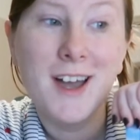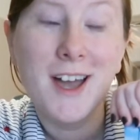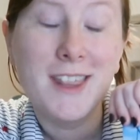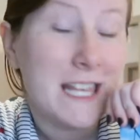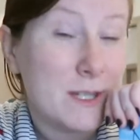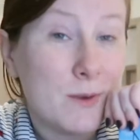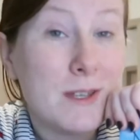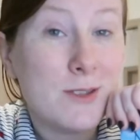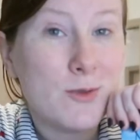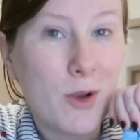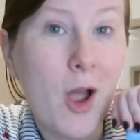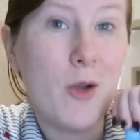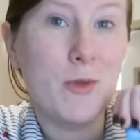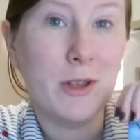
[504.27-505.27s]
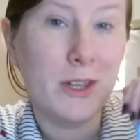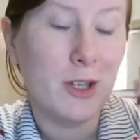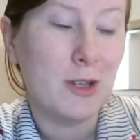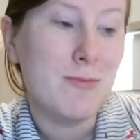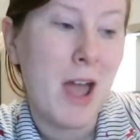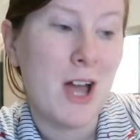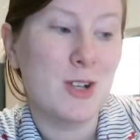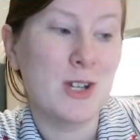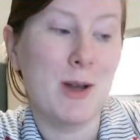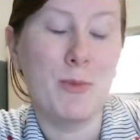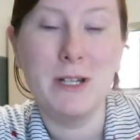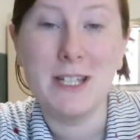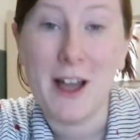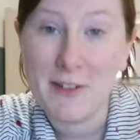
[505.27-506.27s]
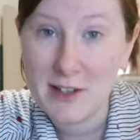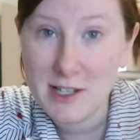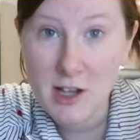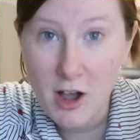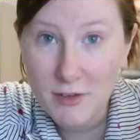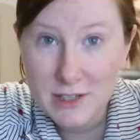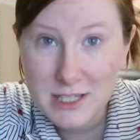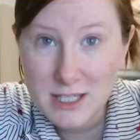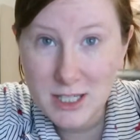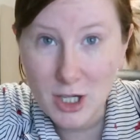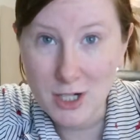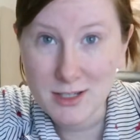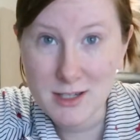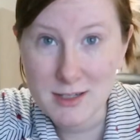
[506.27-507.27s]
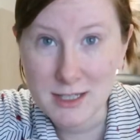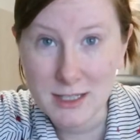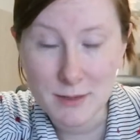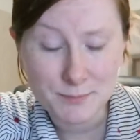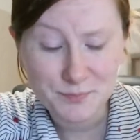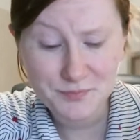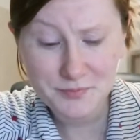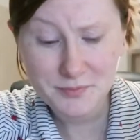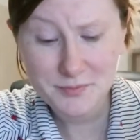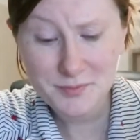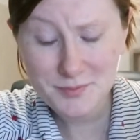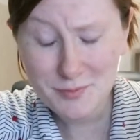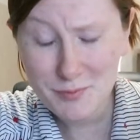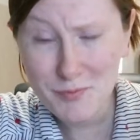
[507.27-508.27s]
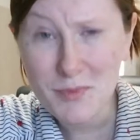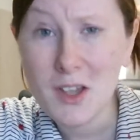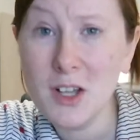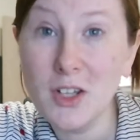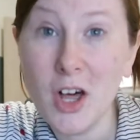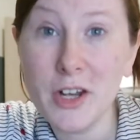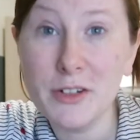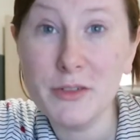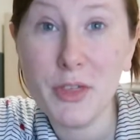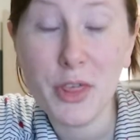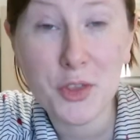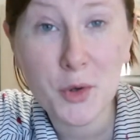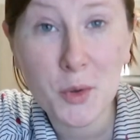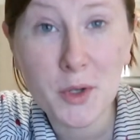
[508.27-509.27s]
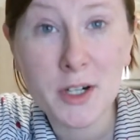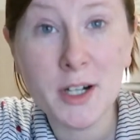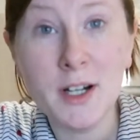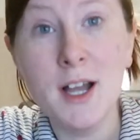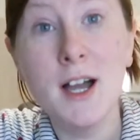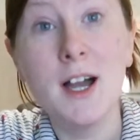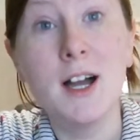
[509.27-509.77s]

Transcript: This was a really good mashup. We definitely obviously got to see a lot of Thor